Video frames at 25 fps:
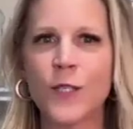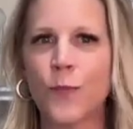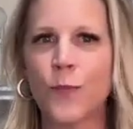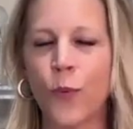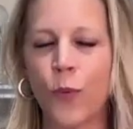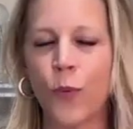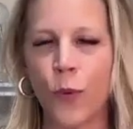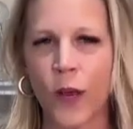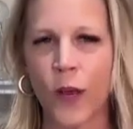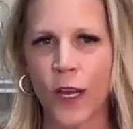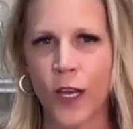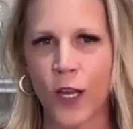this
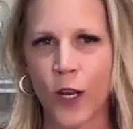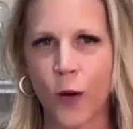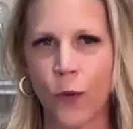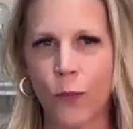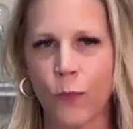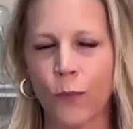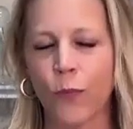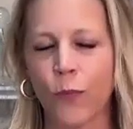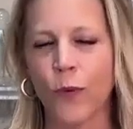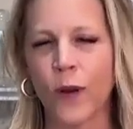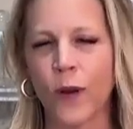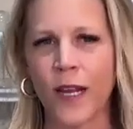point,
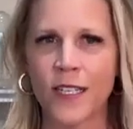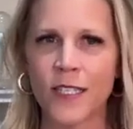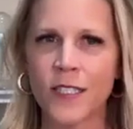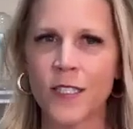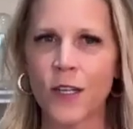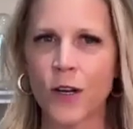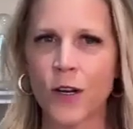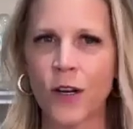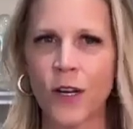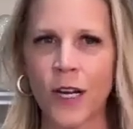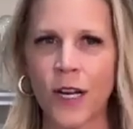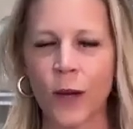when I
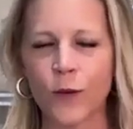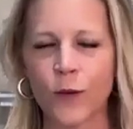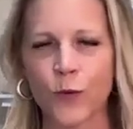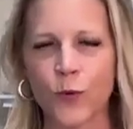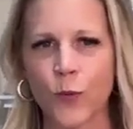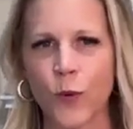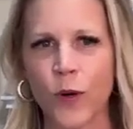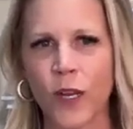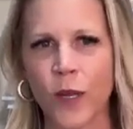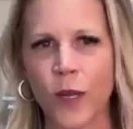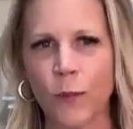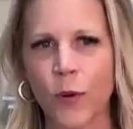started, I
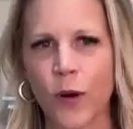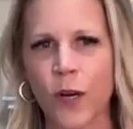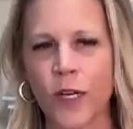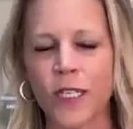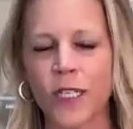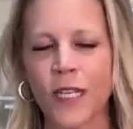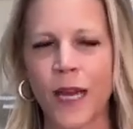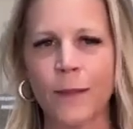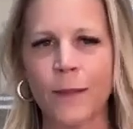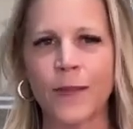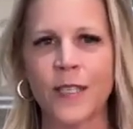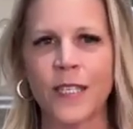was working
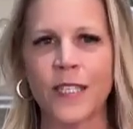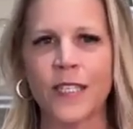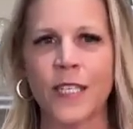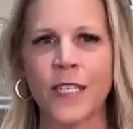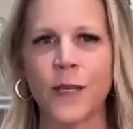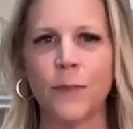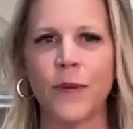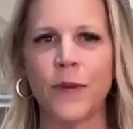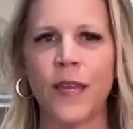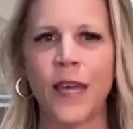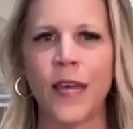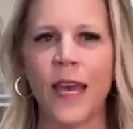part-time
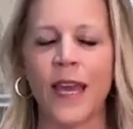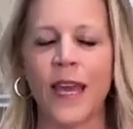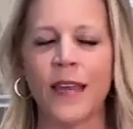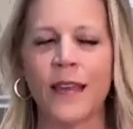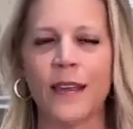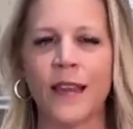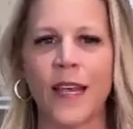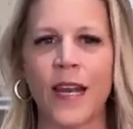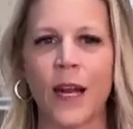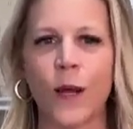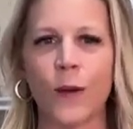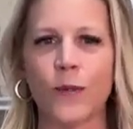as a
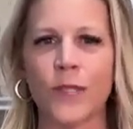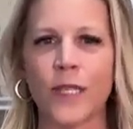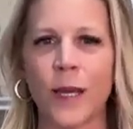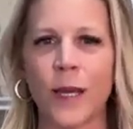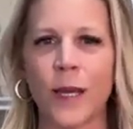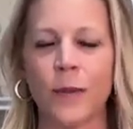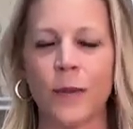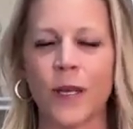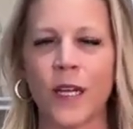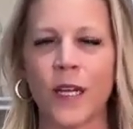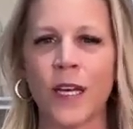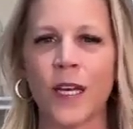CPA, and then I was
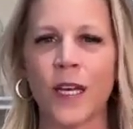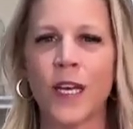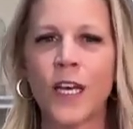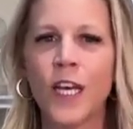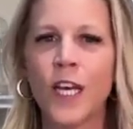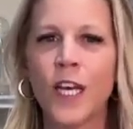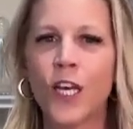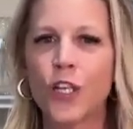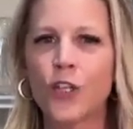able to